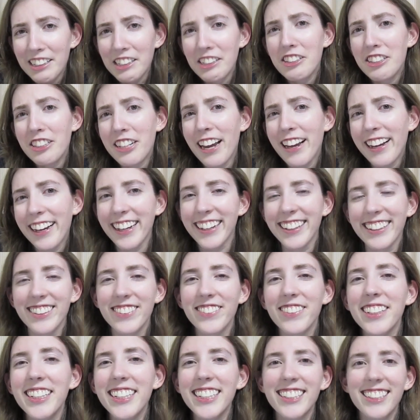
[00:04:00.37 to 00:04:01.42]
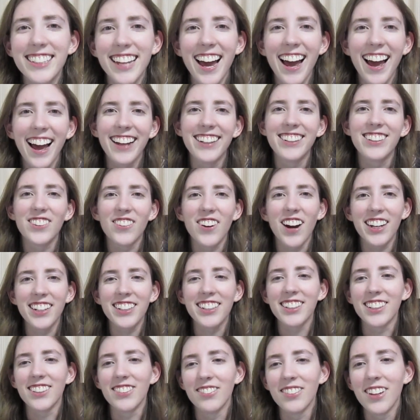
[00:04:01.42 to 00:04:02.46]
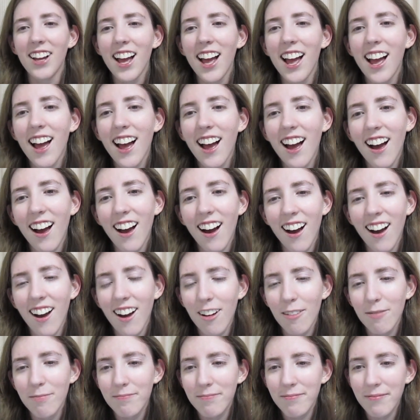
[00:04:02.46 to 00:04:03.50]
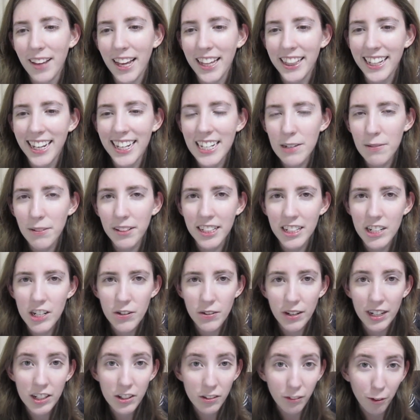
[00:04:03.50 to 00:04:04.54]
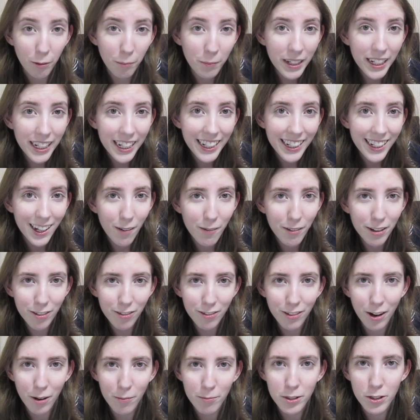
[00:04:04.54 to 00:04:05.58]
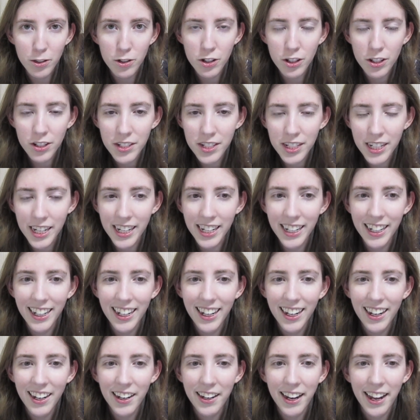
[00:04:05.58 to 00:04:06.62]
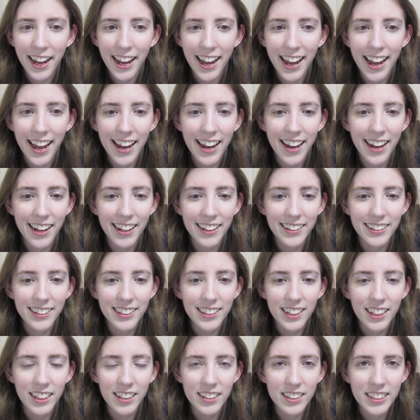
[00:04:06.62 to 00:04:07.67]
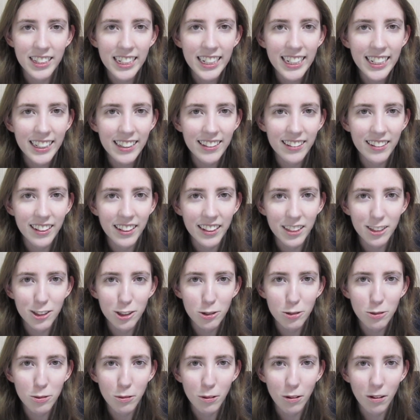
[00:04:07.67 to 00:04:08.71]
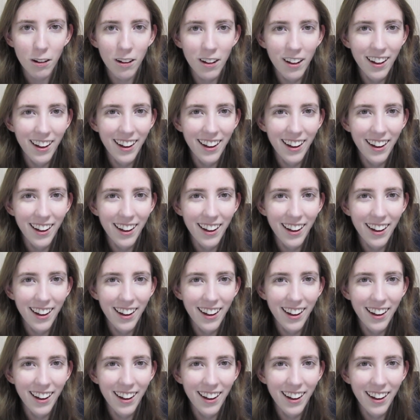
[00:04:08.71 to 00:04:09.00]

they're shaking. It's really sad to watch them. And that's really strange for me, coming from New Jersey, and there's heat in the school.